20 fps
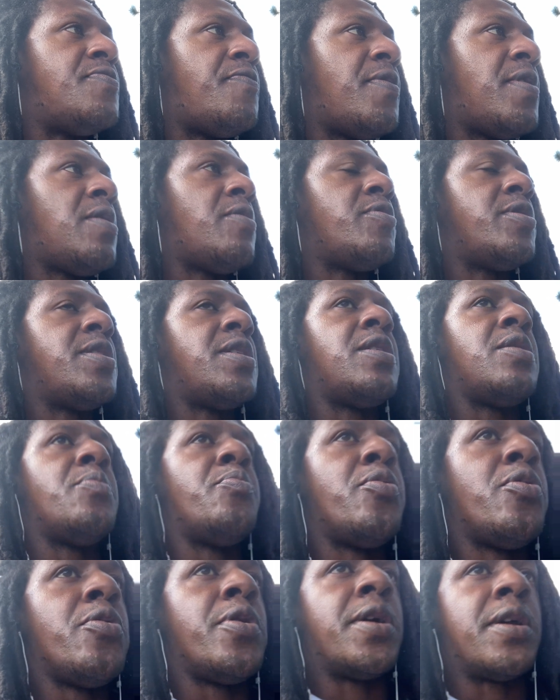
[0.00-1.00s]
very
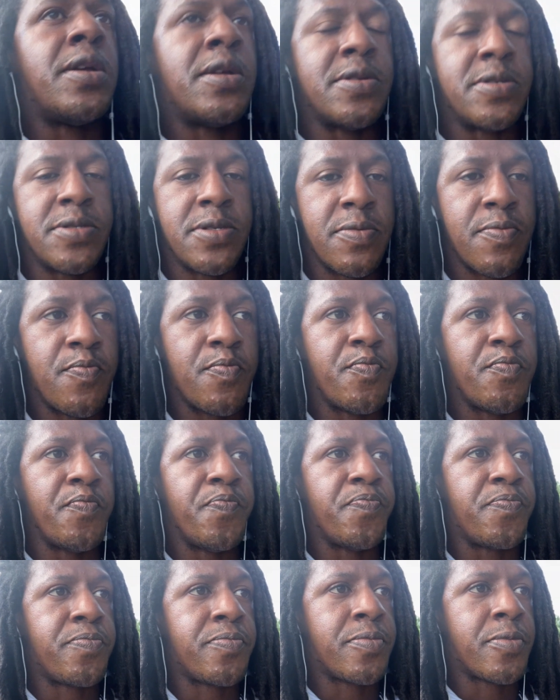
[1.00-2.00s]
important
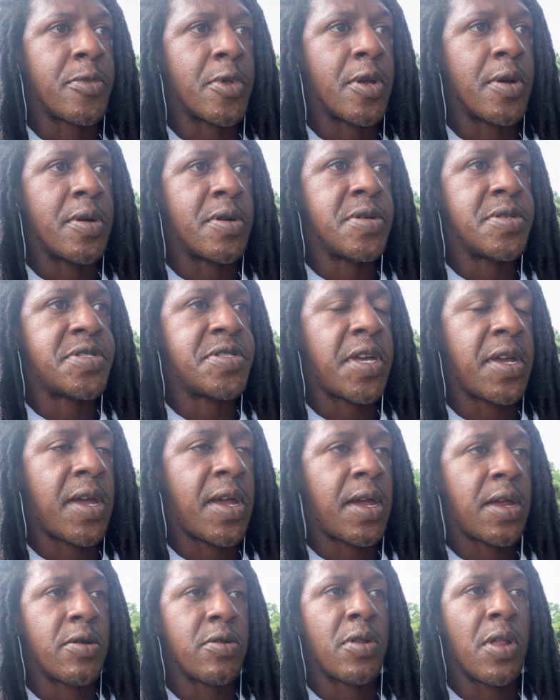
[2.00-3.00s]
say
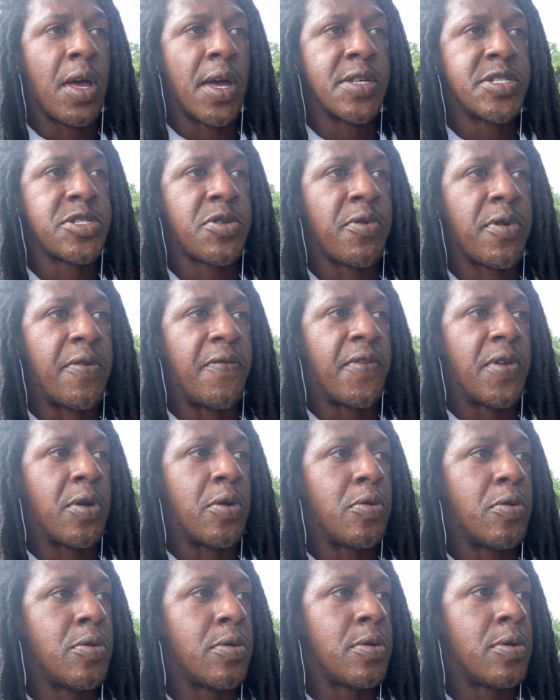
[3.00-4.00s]
analyze and
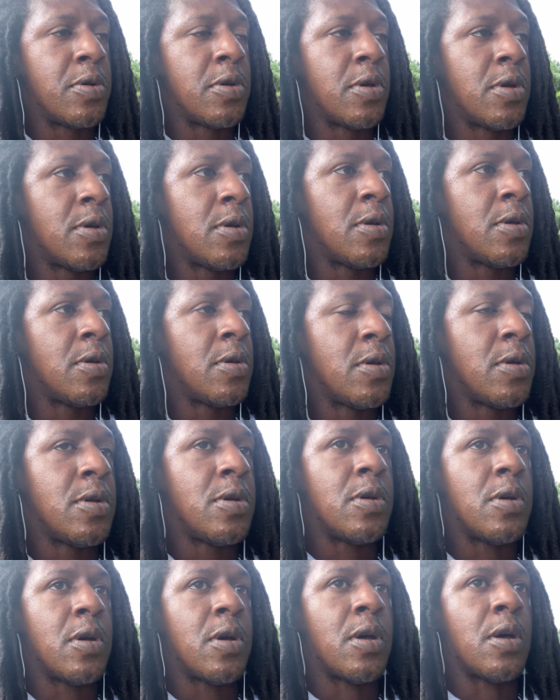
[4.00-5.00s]
review.
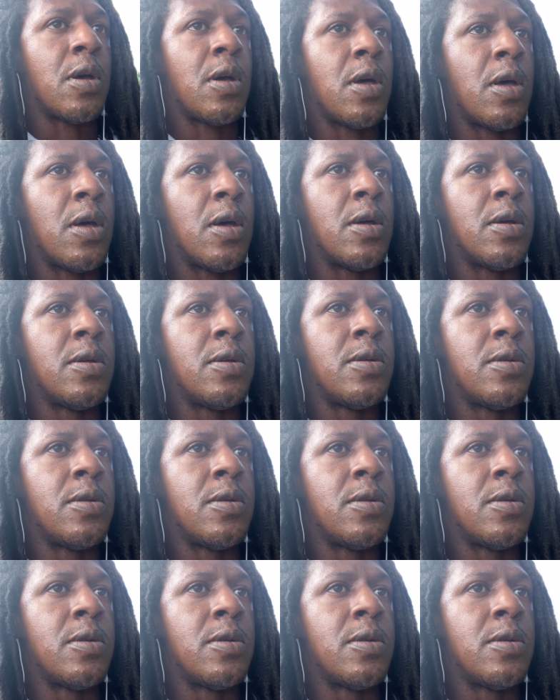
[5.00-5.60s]
Uh,